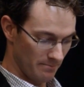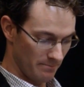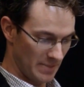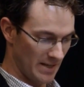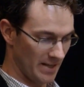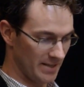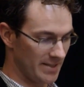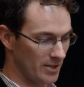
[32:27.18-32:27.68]

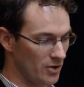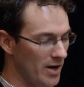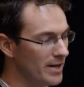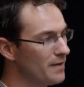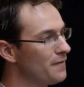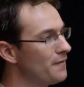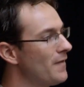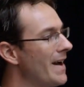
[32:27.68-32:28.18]
because they're trying
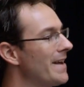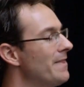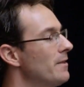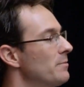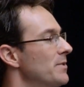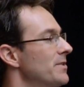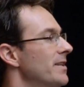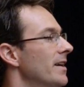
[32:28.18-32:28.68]
to find
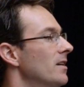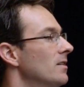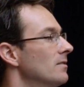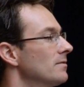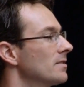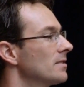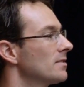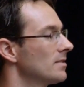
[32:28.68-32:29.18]

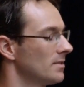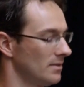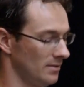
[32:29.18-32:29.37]
themselves.